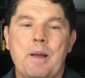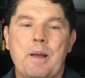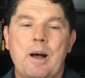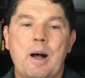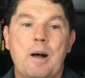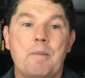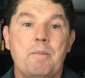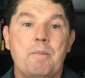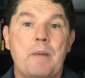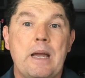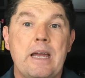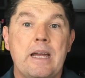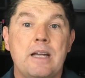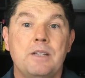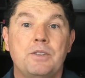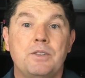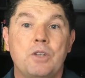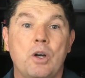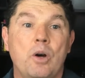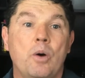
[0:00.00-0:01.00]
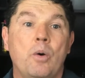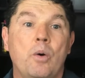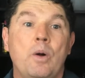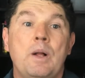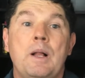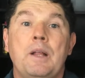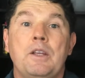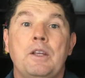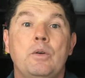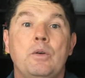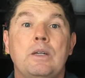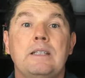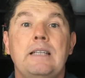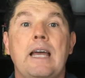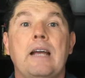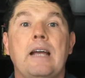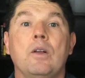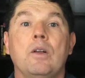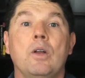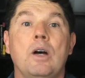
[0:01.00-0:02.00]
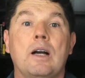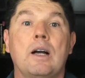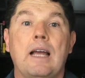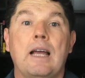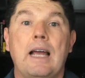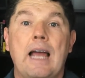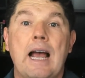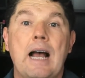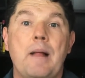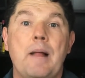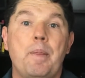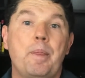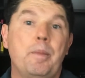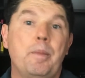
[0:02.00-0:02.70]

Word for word: Um, and so you can take a look at